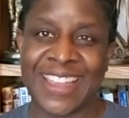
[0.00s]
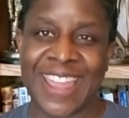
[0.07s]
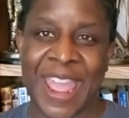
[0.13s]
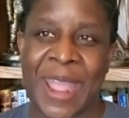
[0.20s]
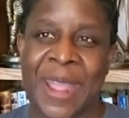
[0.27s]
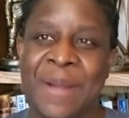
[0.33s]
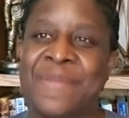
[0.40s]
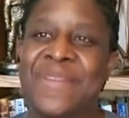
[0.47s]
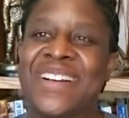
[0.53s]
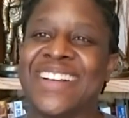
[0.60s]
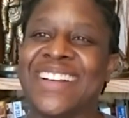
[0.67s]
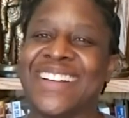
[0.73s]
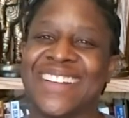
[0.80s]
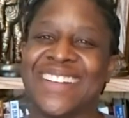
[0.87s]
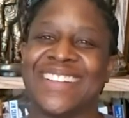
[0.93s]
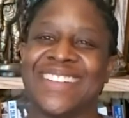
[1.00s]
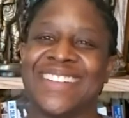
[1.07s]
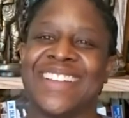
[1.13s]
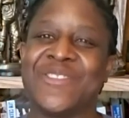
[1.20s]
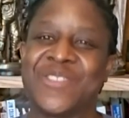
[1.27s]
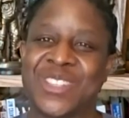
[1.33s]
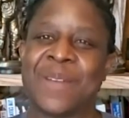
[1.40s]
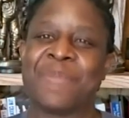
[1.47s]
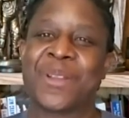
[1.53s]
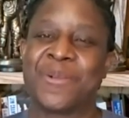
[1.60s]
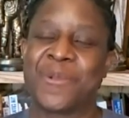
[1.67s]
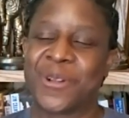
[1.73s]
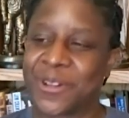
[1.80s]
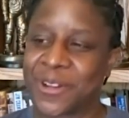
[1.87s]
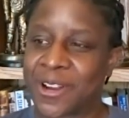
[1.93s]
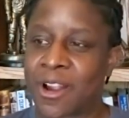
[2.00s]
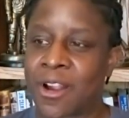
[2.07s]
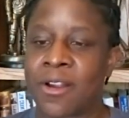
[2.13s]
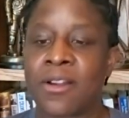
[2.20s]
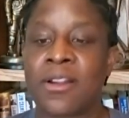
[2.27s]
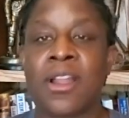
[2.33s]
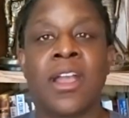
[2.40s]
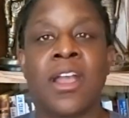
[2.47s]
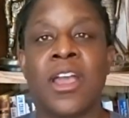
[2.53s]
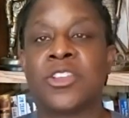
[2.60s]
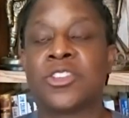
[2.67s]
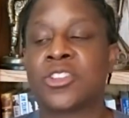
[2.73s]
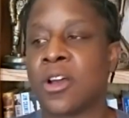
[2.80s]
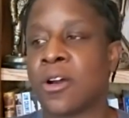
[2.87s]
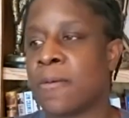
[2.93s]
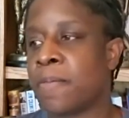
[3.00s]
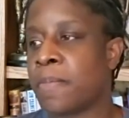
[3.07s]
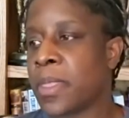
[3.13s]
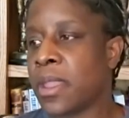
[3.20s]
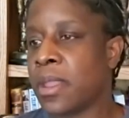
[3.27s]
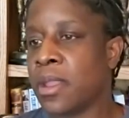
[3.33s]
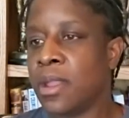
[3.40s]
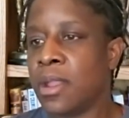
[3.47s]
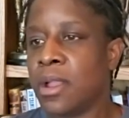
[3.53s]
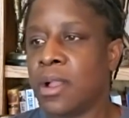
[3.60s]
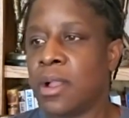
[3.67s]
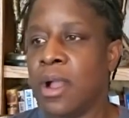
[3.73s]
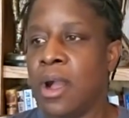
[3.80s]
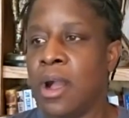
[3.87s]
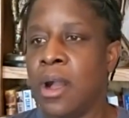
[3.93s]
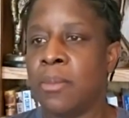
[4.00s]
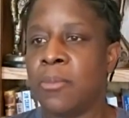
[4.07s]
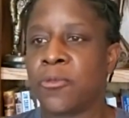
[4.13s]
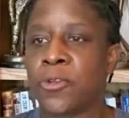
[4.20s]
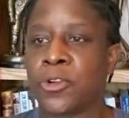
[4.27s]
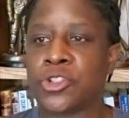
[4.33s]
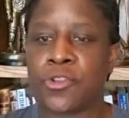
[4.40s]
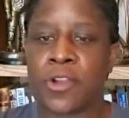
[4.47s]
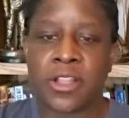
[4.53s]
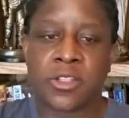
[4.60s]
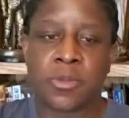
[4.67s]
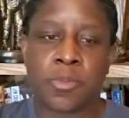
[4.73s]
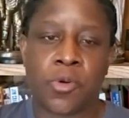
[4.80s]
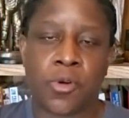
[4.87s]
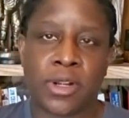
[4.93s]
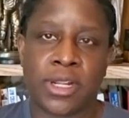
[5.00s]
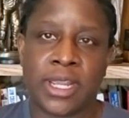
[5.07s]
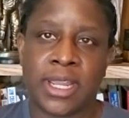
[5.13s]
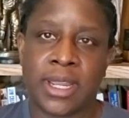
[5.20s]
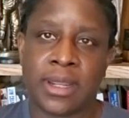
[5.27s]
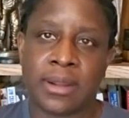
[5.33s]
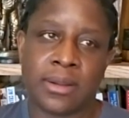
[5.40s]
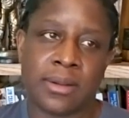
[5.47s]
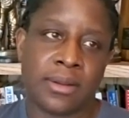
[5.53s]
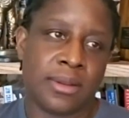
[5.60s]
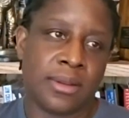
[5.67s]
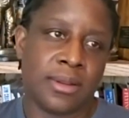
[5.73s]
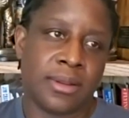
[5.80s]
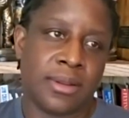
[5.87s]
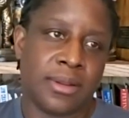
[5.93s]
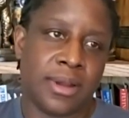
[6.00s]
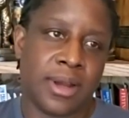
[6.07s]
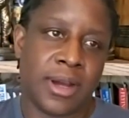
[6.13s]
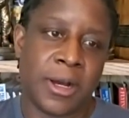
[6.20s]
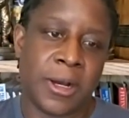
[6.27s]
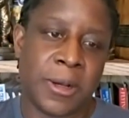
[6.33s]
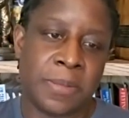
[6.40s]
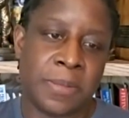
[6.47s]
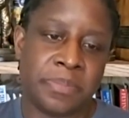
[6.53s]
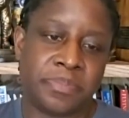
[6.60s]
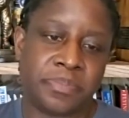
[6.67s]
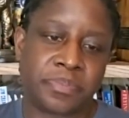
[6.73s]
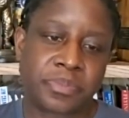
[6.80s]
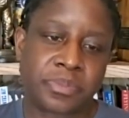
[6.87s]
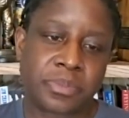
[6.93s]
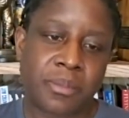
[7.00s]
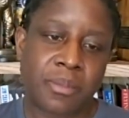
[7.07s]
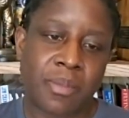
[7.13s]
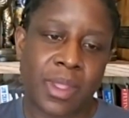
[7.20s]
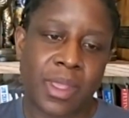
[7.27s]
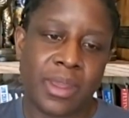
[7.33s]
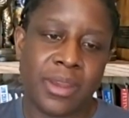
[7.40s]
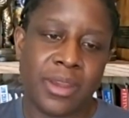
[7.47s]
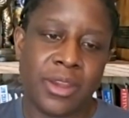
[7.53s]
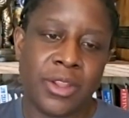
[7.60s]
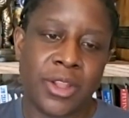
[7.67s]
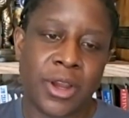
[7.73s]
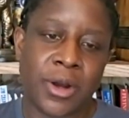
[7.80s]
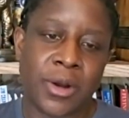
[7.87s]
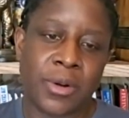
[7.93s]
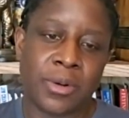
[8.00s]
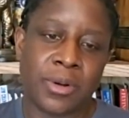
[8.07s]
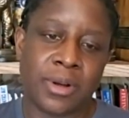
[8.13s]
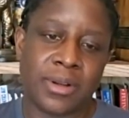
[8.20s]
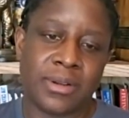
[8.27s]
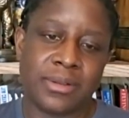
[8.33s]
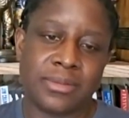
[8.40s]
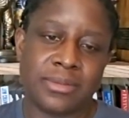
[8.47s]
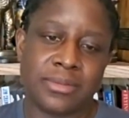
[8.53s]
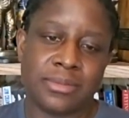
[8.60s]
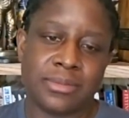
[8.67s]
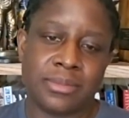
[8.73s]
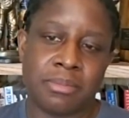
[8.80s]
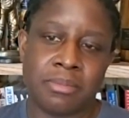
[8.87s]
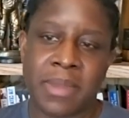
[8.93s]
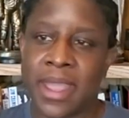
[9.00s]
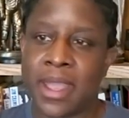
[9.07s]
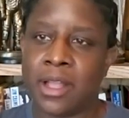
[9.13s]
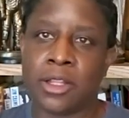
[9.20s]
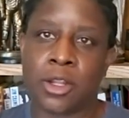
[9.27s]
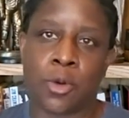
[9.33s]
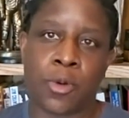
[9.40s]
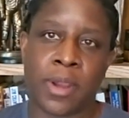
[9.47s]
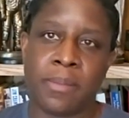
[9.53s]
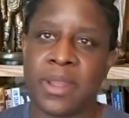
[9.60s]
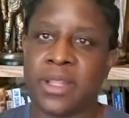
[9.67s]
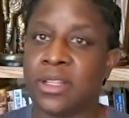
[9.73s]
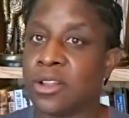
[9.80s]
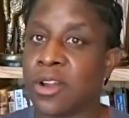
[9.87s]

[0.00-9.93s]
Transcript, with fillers: game if something were to occur. So, um, for transporting, um, you know, mail equipment and